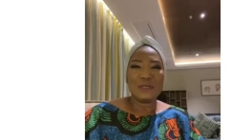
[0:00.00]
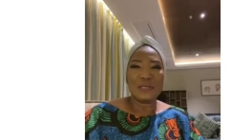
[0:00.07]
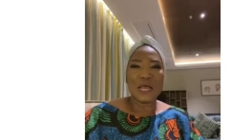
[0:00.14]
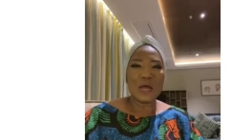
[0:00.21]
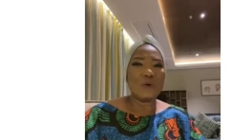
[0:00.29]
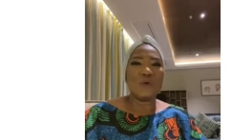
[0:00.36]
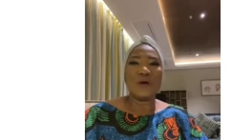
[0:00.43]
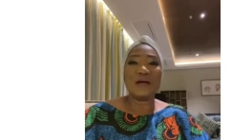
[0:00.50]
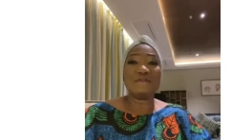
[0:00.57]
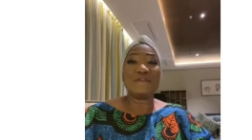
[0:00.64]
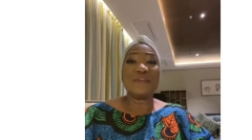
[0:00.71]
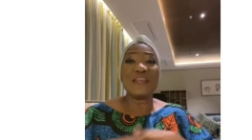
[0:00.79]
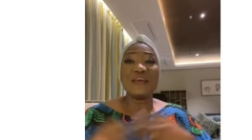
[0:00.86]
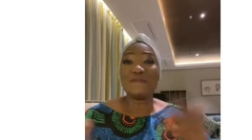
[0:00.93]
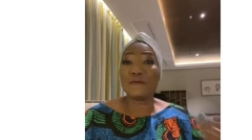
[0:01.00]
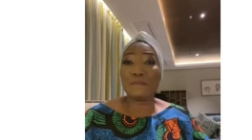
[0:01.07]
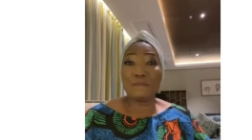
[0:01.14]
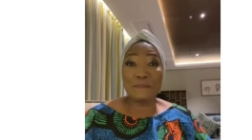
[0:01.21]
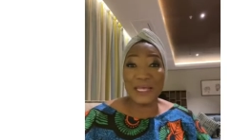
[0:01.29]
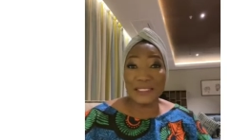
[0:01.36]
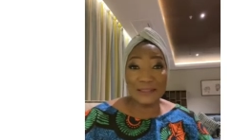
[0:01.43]
Now, I've never
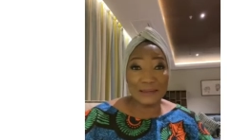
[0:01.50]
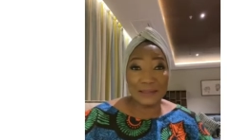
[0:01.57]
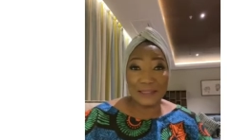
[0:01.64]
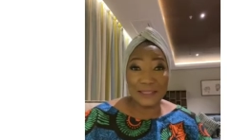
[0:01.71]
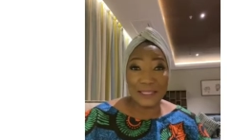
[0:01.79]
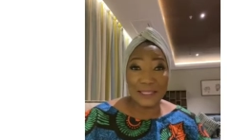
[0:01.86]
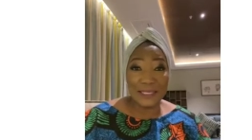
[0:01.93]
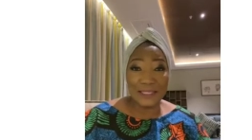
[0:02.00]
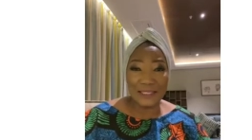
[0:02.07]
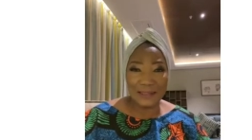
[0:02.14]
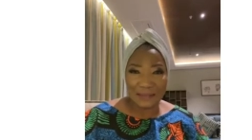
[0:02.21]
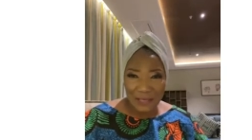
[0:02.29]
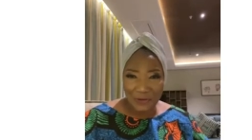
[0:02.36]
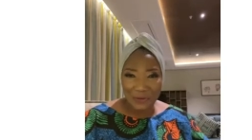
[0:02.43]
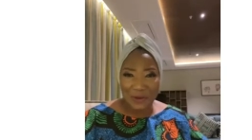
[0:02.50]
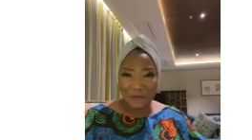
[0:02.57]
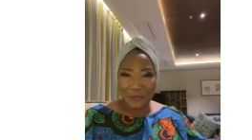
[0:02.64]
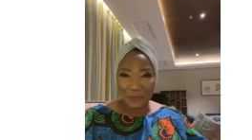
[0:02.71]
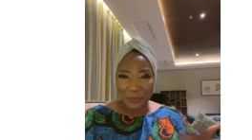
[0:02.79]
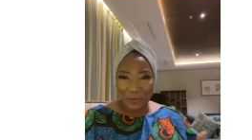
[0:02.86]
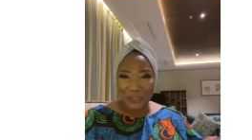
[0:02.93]
met this lady. Thank you,
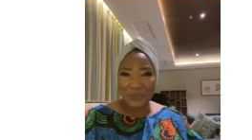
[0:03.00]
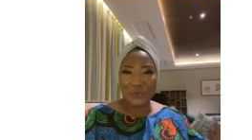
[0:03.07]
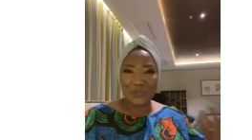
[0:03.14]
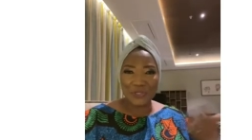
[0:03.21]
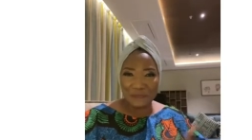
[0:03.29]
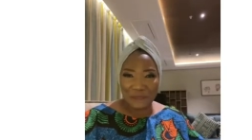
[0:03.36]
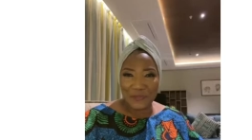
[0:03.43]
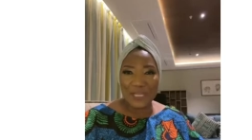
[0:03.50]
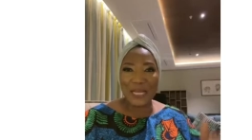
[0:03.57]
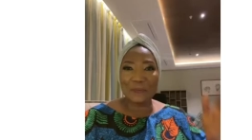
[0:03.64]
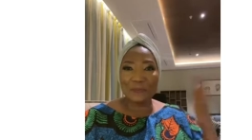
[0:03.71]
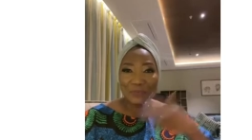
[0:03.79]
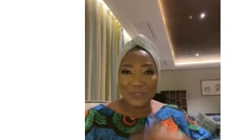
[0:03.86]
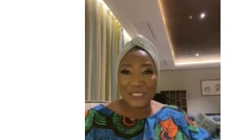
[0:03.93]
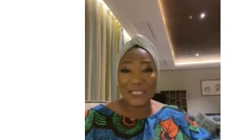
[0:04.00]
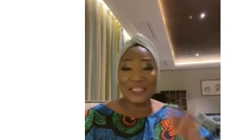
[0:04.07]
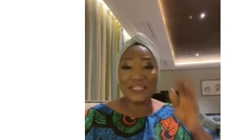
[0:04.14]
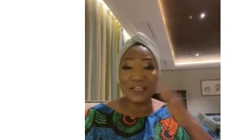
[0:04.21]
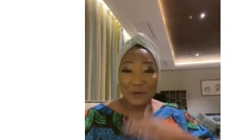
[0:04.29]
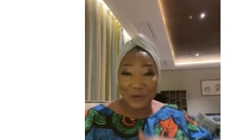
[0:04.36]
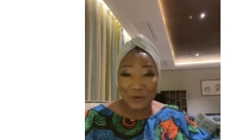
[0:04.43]
everybody. Good evening. I'm
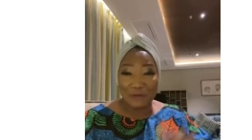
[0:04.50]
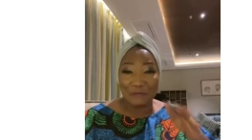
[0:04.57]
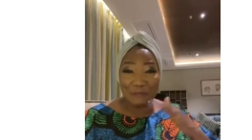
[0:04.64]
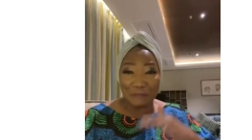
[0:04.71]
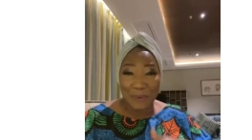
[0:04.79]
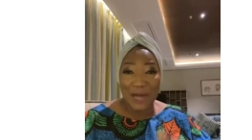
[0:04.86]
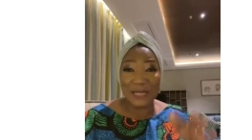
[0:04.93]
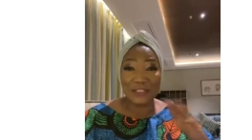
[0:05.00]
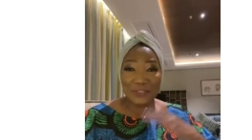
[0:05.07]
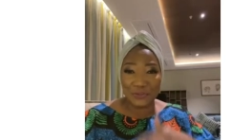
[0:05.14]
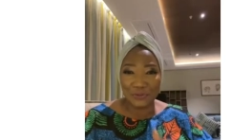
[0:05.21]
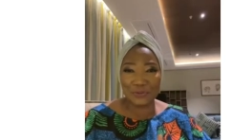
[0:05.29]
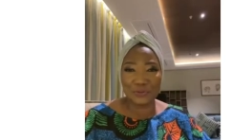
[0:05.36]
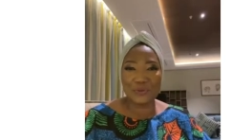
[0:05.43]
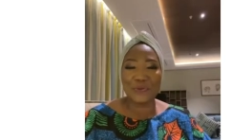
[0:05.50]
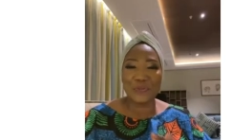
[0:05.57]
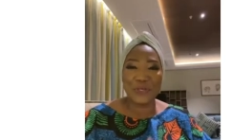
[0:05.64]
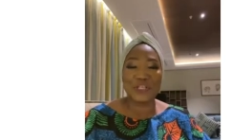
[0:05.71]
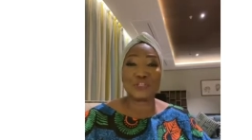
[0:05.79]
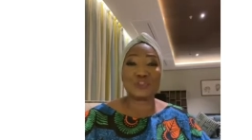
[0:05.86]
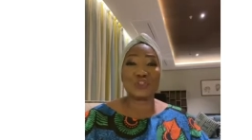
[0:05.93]
sending love back to you.
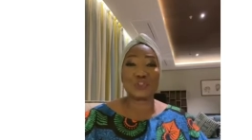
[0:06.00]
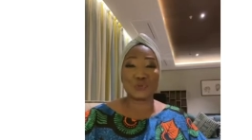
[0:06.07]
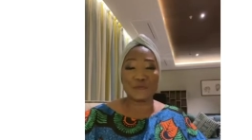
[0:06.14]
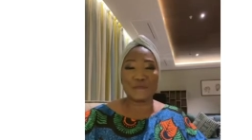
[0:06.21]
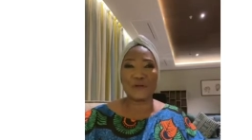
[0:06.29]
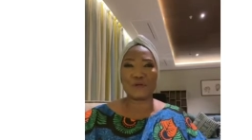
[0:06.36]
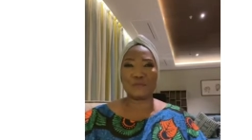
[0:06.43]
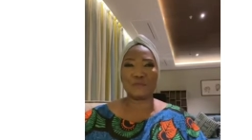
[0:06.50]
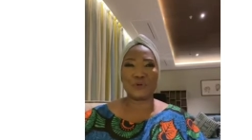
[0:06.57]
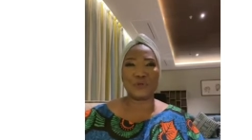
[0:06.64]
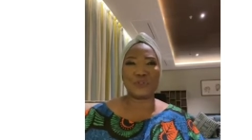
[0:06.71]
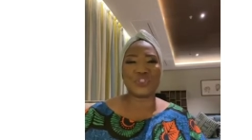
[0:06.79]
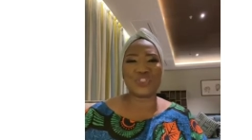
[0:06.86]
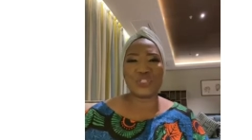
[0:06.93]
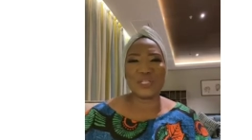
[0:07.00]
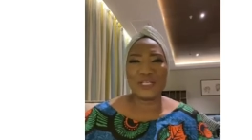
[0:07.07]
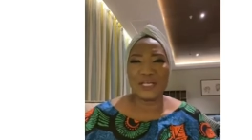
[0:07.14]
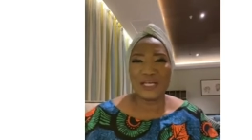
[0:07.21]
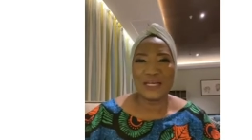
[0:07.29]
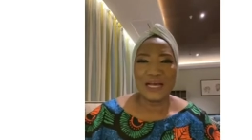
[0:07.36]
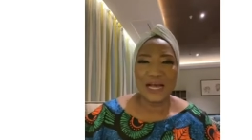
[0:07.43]
Thank you so very much.
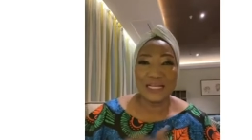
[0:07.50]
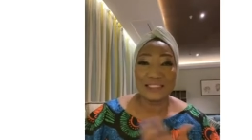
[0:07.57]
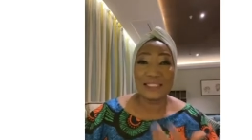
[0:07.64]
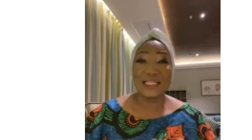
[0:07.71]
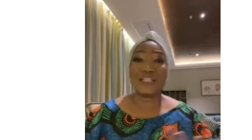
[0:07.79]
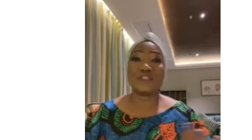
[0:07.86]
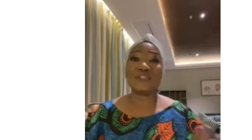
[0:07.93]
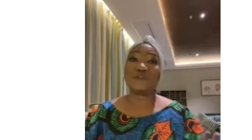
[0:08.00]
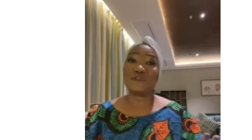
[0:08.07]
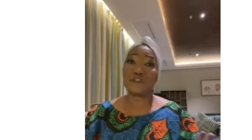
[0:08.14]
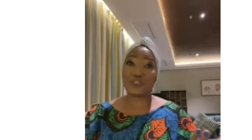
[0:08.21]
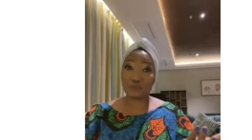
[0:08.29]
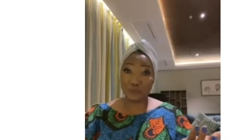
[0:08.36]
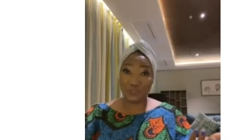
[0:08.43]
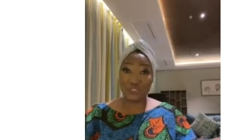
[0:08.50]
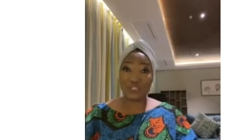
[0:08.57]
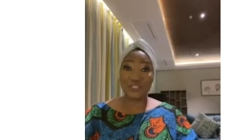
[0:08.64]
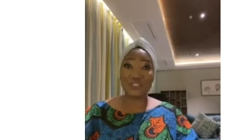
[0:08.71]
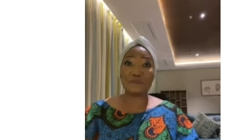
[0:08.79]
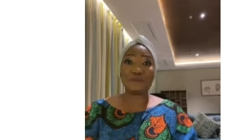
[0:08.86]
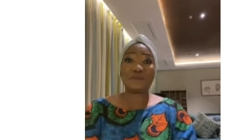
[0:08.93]
I said I just finished
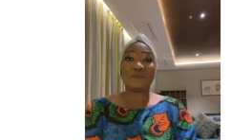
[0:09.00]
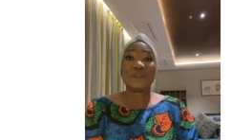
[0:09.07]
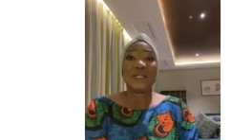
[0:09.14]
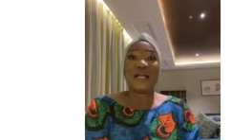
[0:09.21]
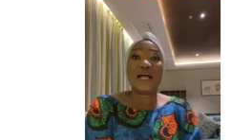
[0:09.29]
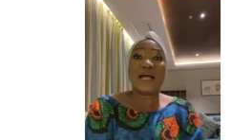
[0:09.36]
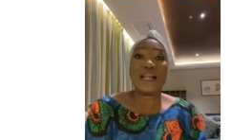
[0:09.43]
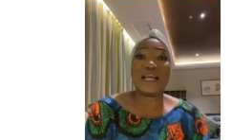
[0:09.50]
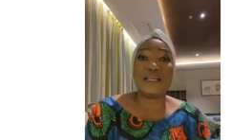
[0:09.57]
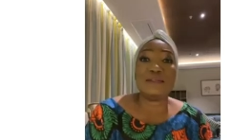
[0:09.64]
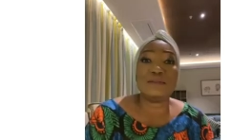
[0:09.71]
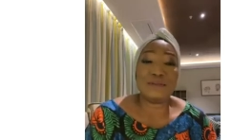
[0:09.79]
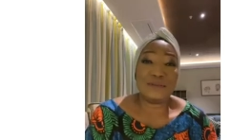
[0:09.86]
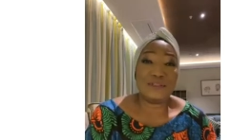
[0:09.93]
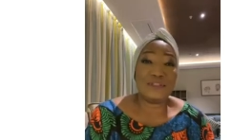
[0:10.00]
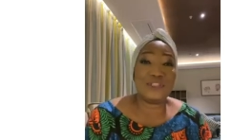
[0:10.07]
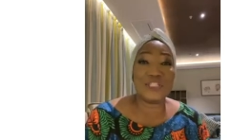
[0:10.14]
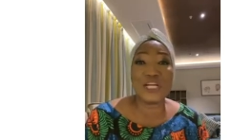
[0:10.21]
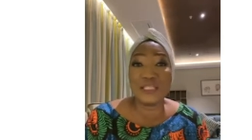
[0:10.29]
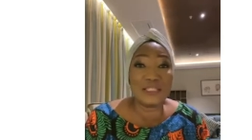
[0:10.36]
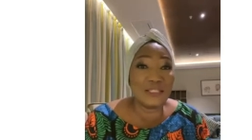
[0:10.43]
preaching and I
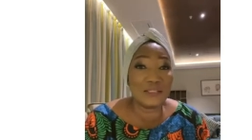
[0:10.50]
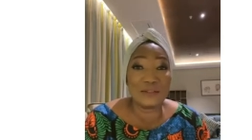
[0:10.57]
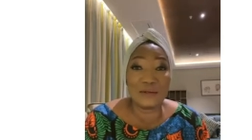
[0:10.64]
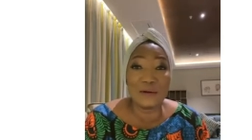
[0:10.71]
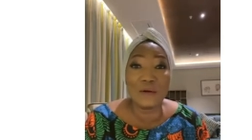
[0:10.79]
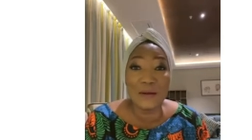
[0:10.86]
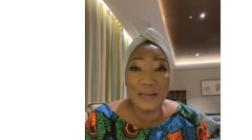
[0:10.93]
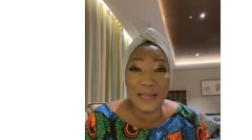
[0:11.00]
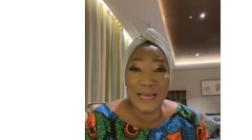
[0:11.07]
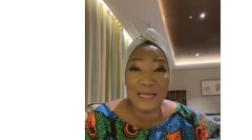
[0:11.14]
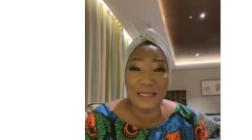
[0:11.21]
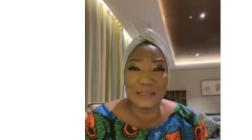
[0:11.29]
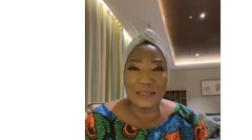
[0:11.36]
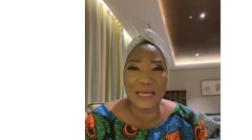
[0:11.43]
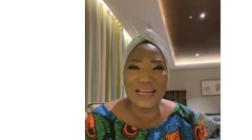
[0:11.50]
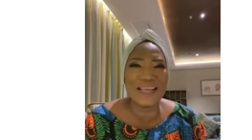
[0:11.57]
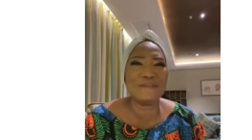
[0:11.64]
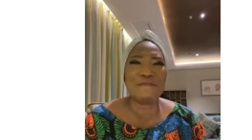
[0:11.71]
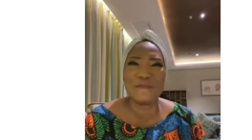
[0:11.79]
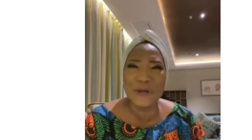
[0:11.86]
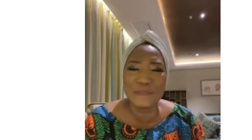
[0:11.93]
checked online and
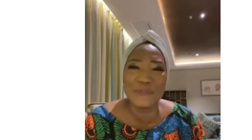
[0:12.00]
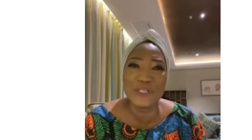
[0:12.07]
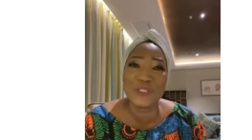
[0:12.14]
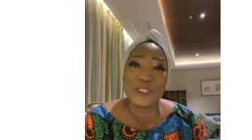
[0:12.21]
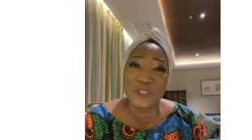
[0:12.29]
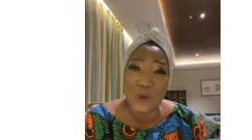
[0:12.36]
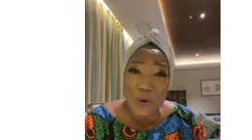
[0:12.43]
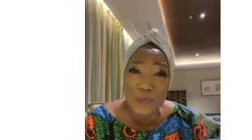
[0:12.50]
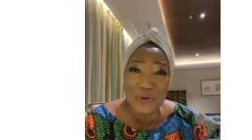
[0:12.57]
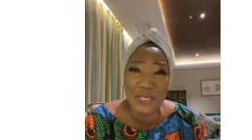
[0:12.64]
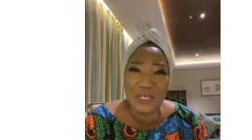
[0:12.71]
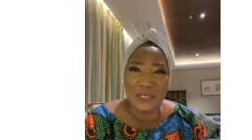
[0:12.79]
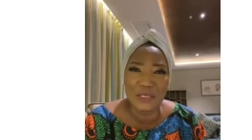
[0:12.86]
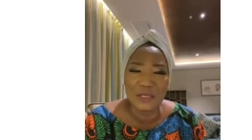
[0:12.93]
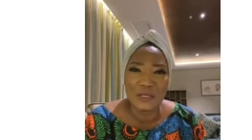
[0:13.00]
I found this story